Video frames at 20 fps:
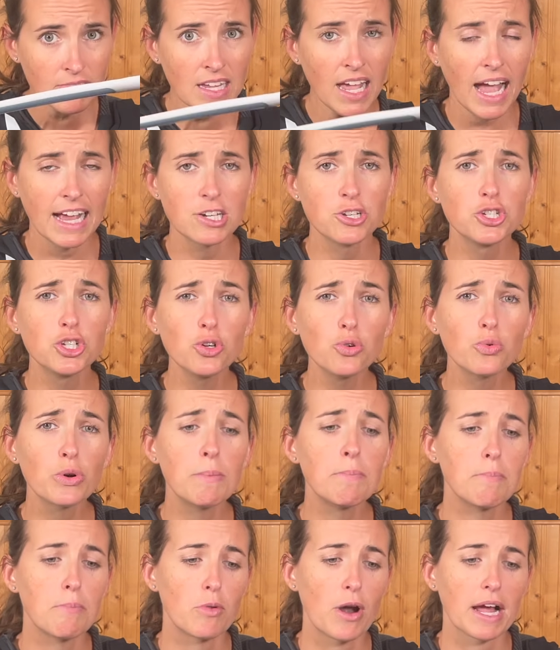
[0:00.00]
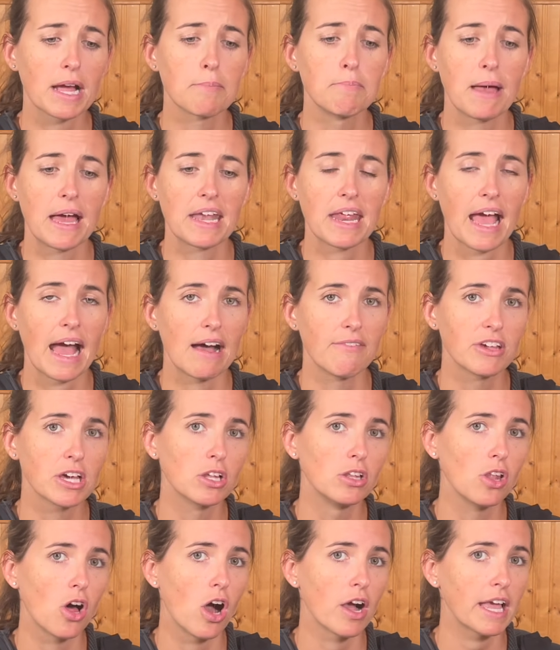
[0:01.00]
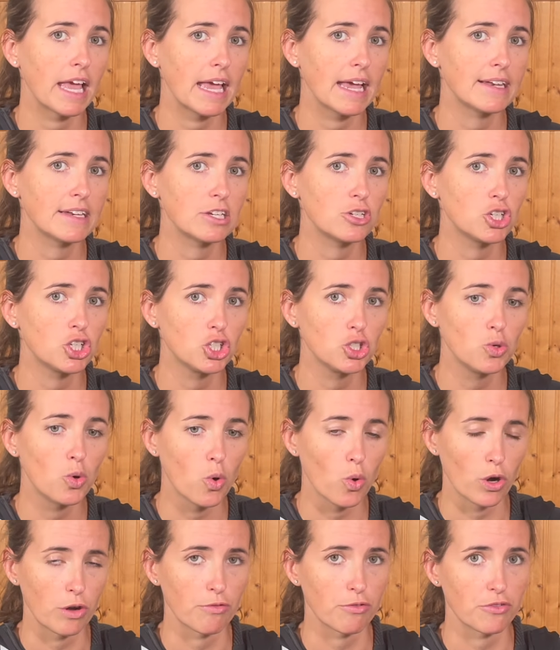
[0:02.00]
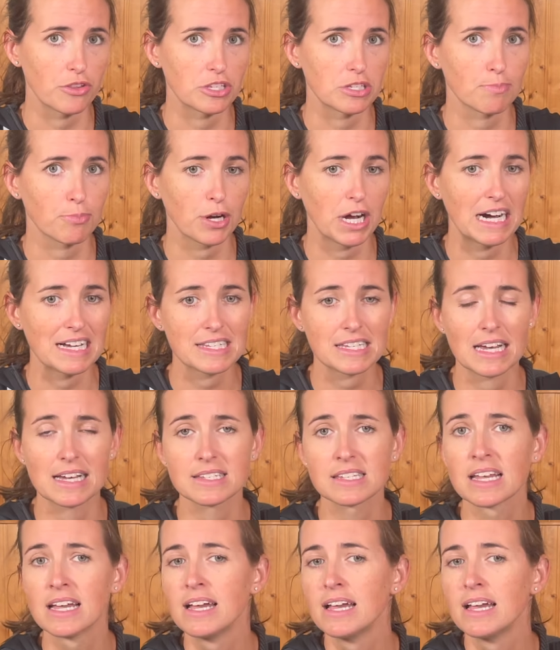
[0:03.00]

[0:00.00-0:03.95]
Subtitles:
I do recommend having a long-handed shoe horn for this process.